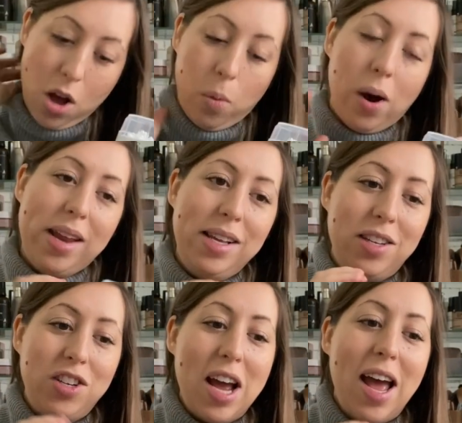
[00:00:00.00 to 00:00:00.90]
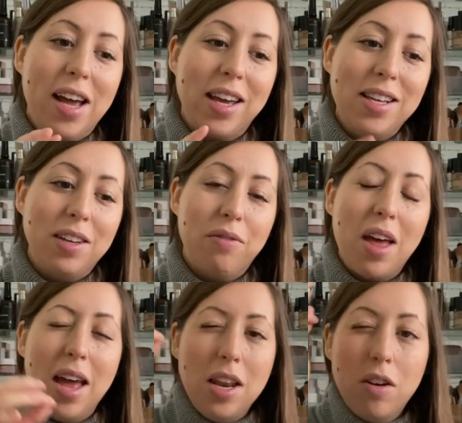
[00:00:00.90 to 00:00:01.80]
What I need to check is if
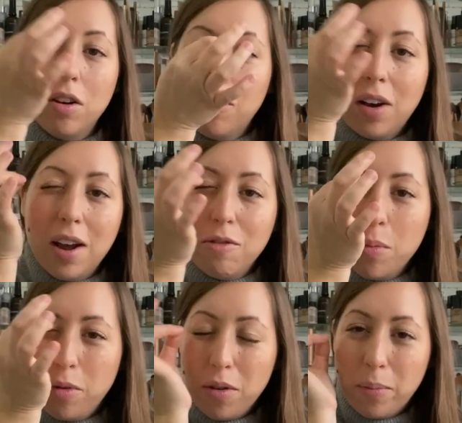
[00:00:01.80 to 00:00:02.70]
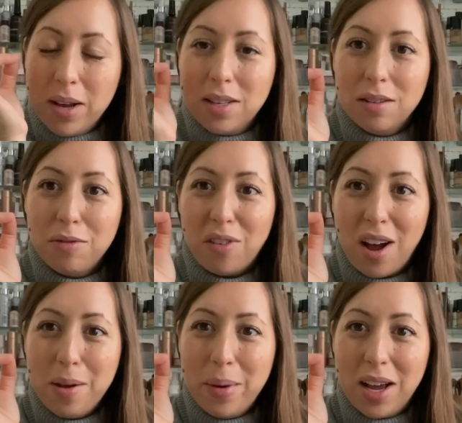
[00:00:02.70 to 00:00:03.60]
they're any good for like removing bits of
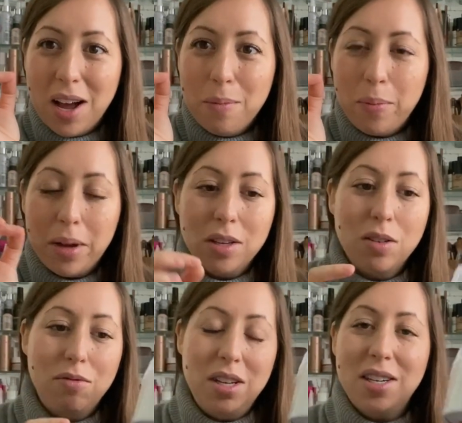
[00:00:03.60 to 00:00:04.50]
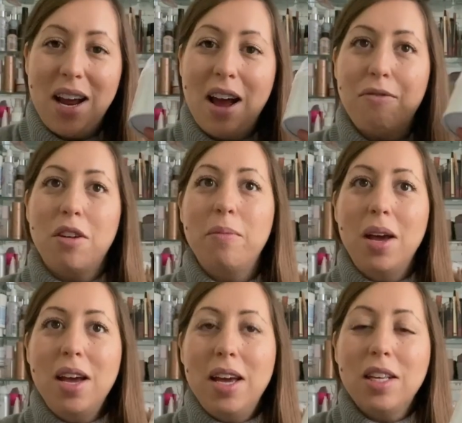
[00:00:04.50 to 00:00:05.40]
eye makeup because the reason I have them
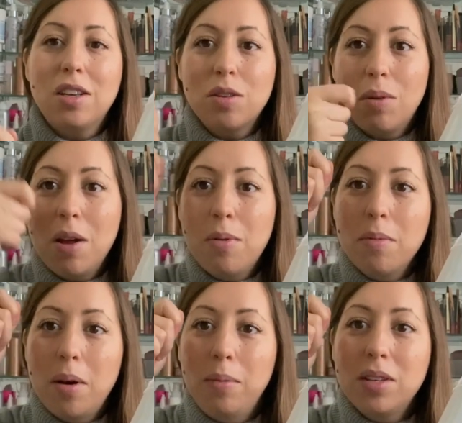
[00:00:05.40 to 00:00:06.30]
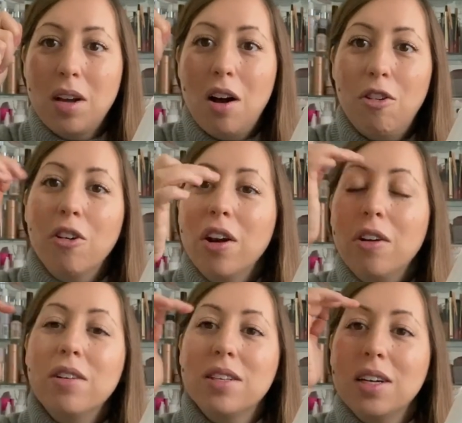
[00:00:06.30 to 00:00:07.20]
is because when I put my mascara on, I
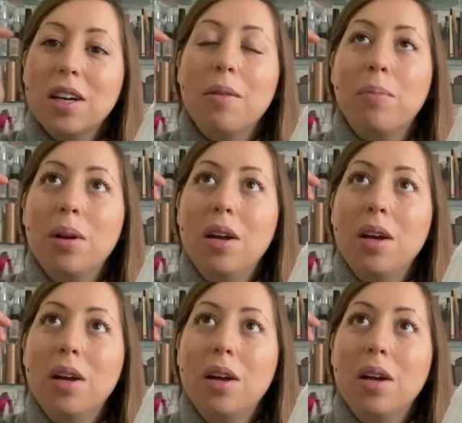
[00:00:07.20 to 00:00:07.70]
always end up,